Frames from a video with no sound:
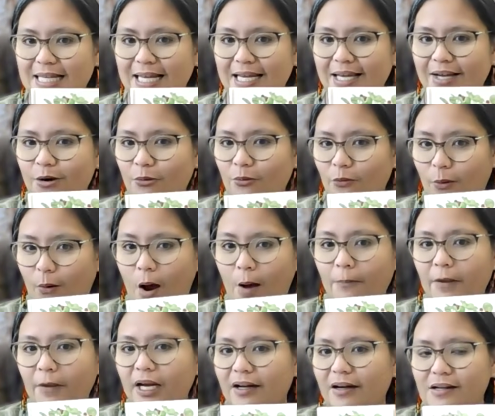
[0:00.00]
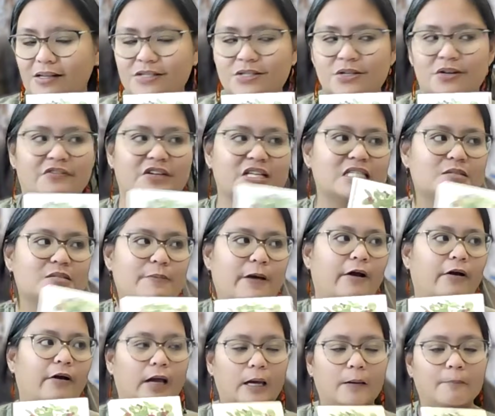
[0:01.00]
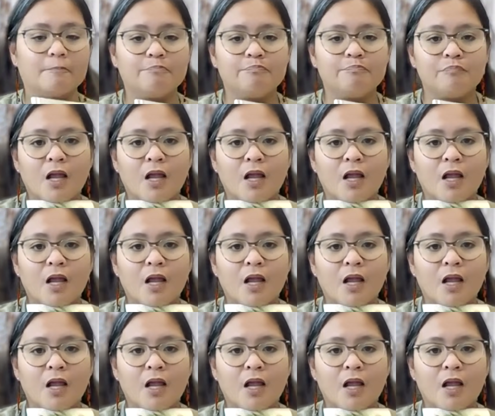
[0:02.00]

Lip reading: like a robin and a service berry.